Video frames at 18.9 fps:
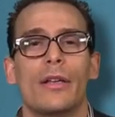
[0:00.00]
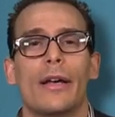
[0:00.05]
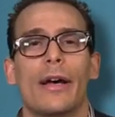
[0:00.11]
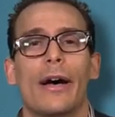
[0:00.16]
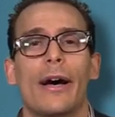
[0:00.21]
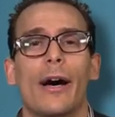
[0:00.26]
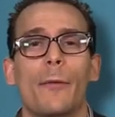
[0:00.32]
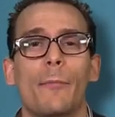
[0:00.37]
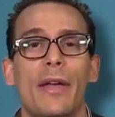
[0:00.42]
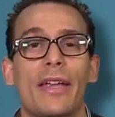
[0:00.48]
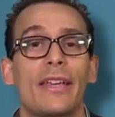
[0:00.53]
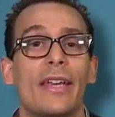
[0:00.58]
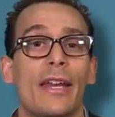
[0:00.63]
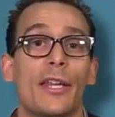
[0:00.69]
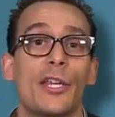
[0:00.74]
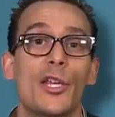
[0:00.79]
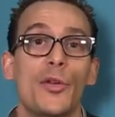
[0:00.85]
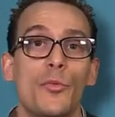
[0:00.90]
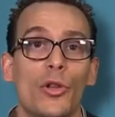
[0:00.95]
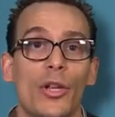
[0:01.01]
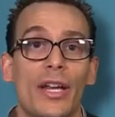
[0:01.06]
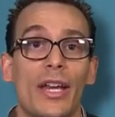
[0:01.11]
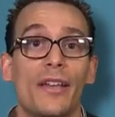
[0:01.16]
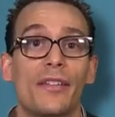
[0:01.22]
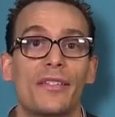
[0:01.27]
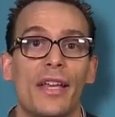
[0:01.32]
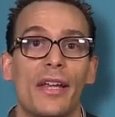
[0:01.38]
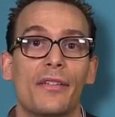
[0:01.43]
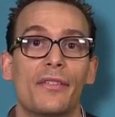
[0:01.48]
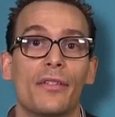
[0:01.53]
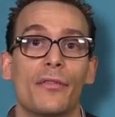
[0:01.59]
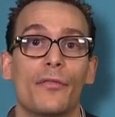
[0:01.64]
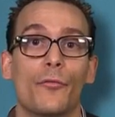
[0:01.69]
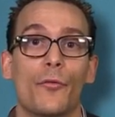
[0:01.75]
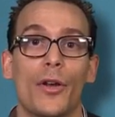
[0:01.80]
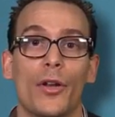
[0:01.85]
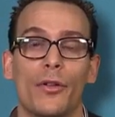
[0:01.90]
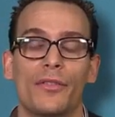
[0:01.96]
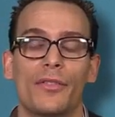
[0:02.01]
and can accumulate in states of renal